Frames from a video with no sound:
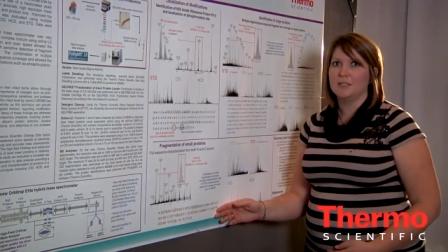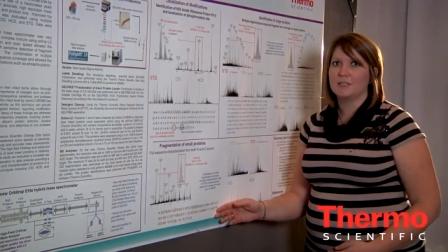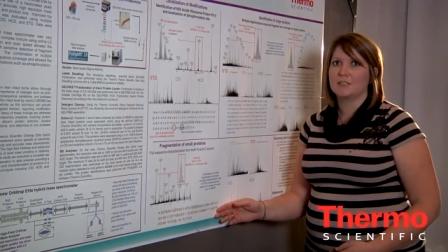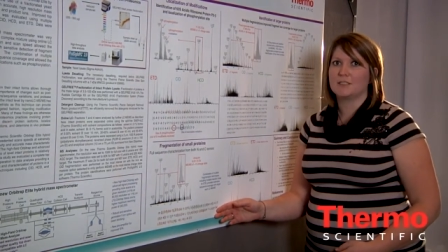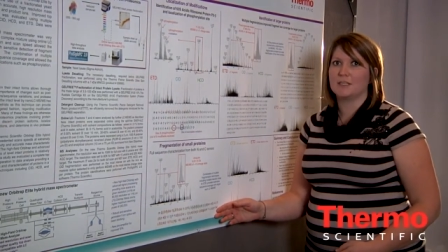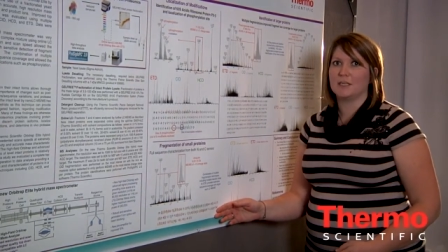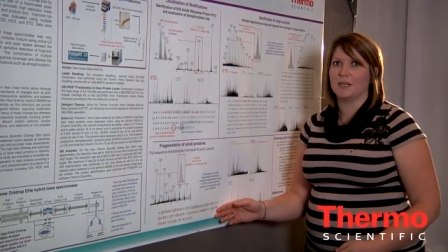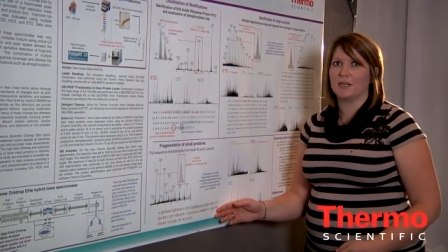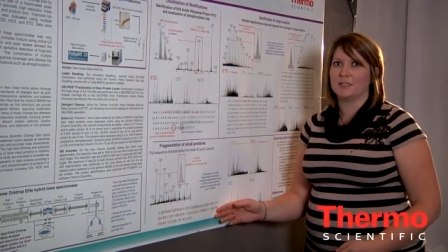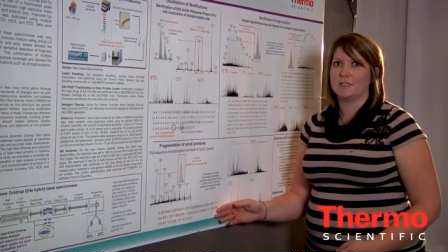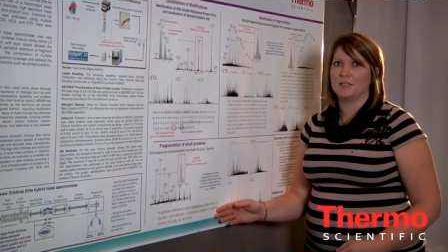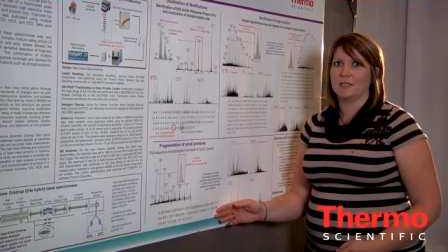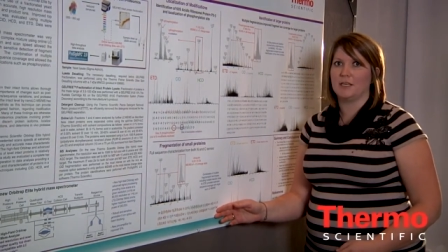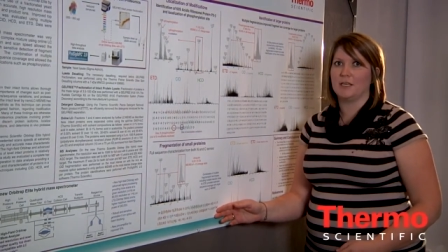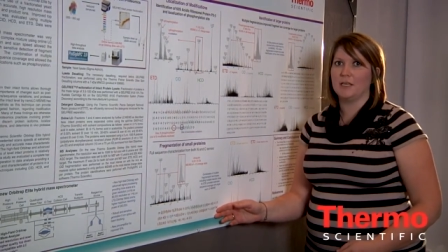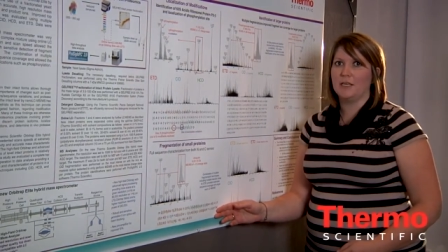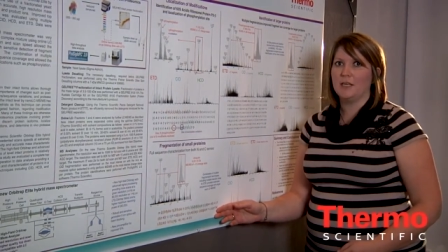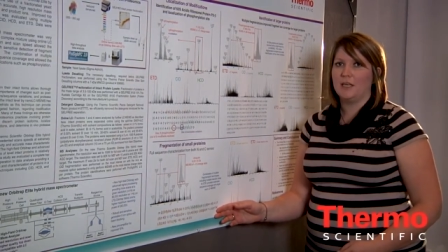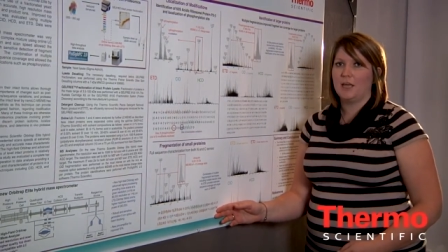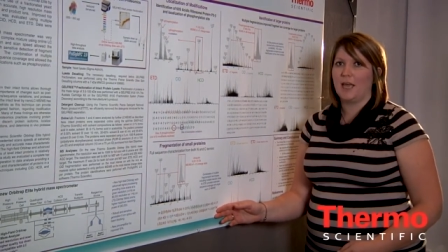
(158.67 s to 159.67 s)
C I
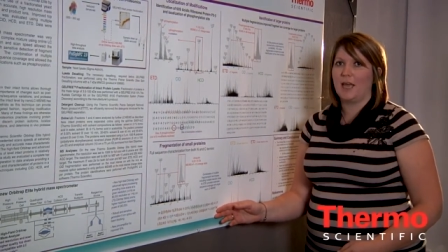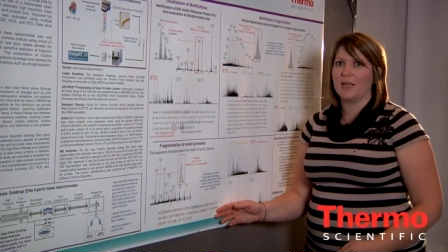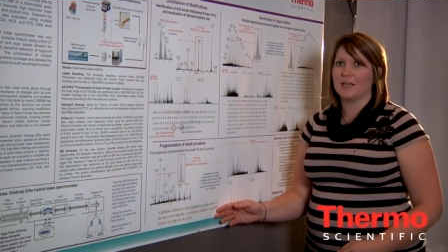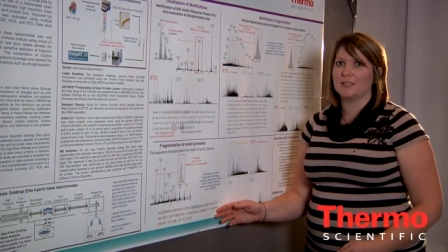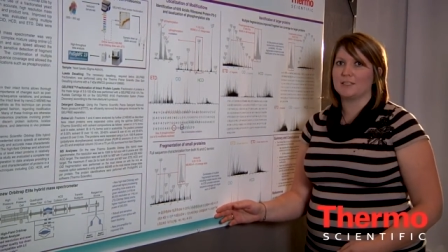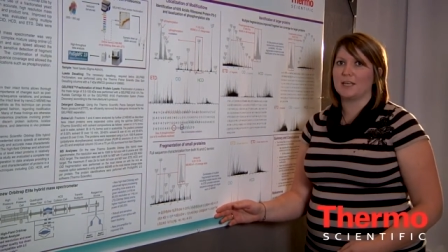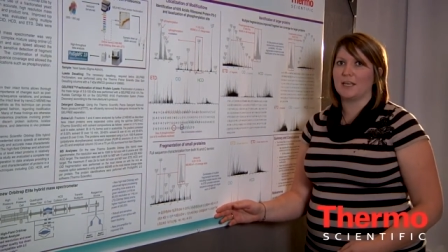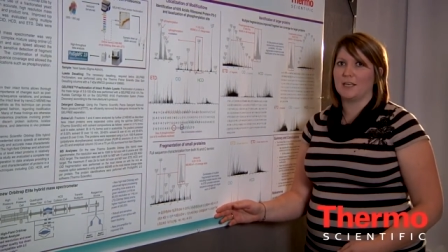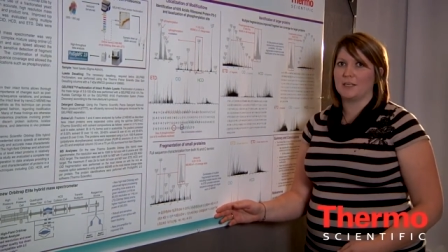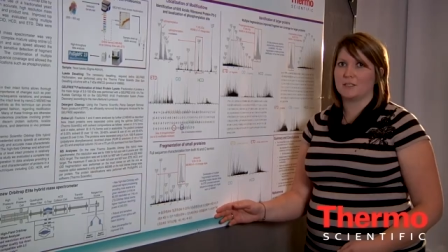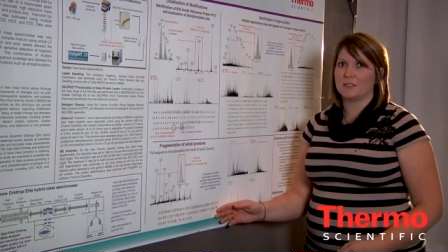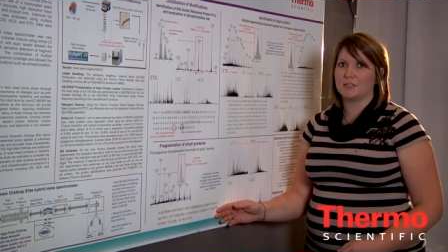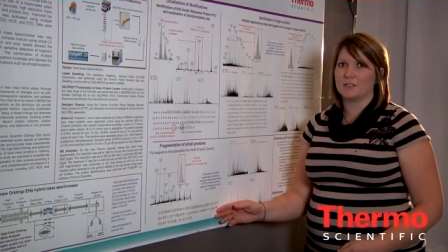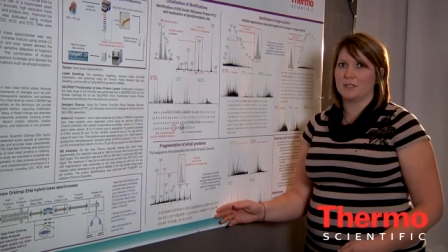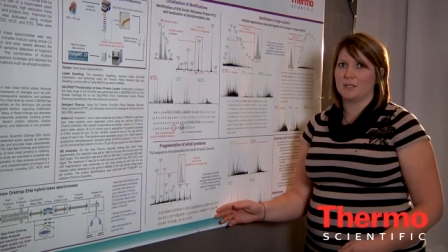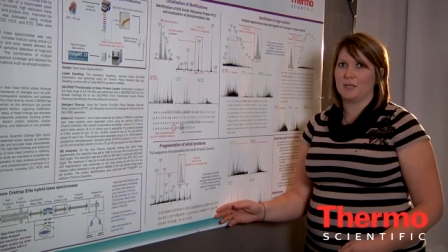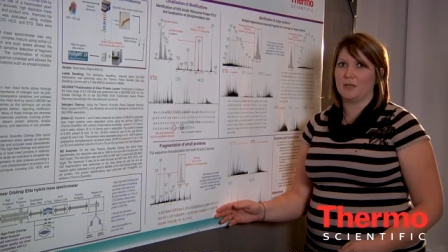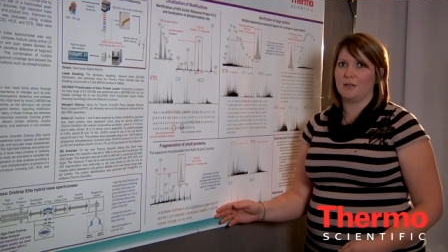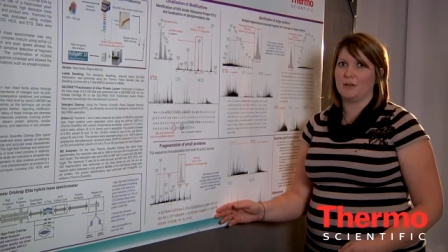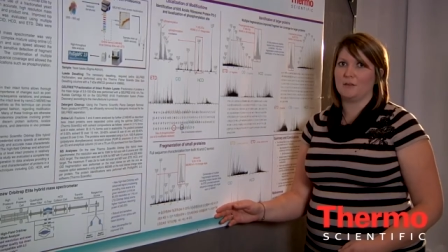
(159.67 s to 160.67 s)
D, and H
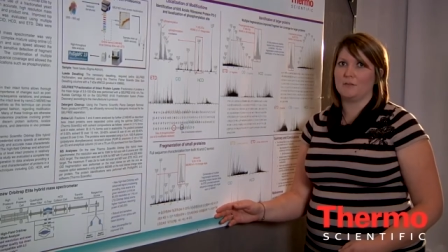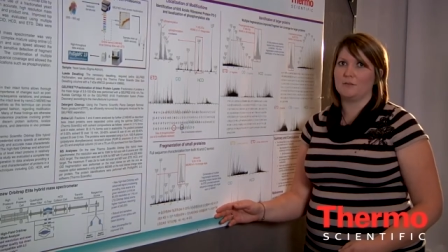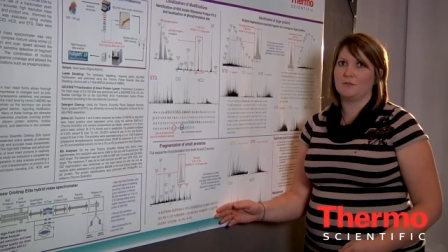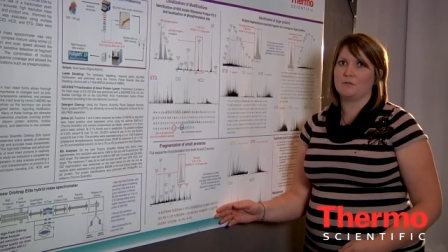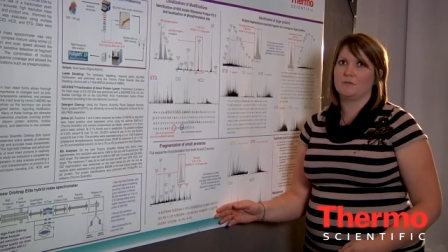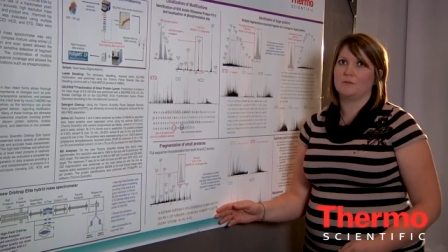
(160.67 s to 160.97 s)
C D.